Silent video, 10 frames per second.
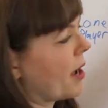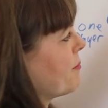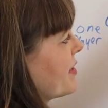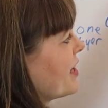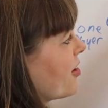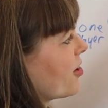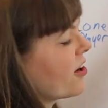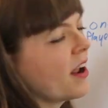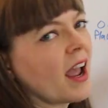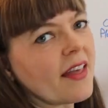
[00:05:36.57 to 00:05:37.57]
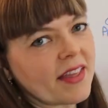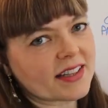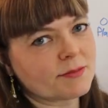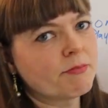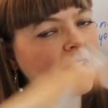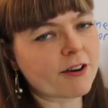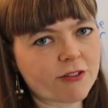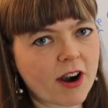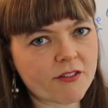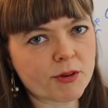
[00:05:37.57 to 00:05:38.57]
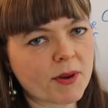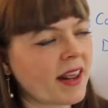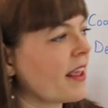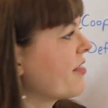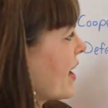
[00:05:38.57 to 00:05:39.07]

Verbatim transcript: up here, and that's better for everybody.